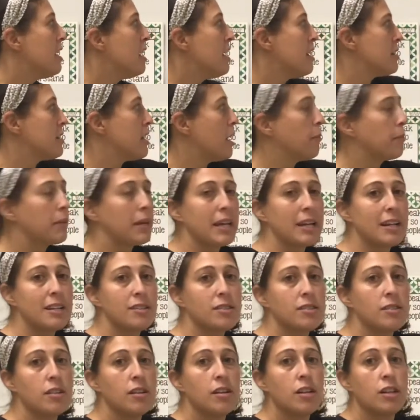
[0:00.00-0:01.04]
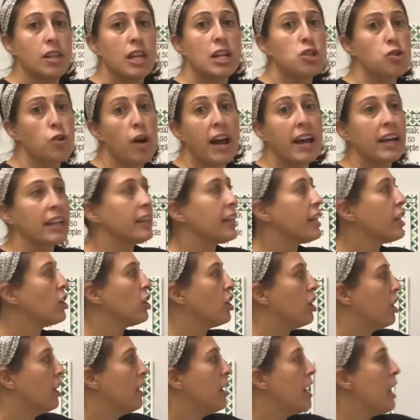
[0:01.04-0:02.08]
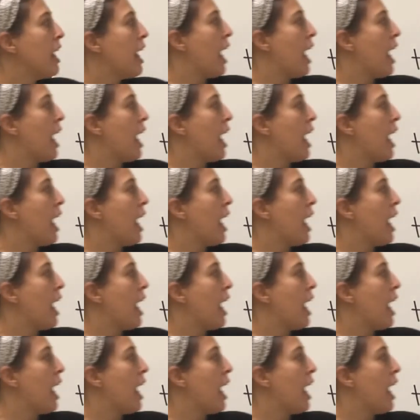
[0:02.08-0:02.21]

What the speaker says: Some kids, they try a little,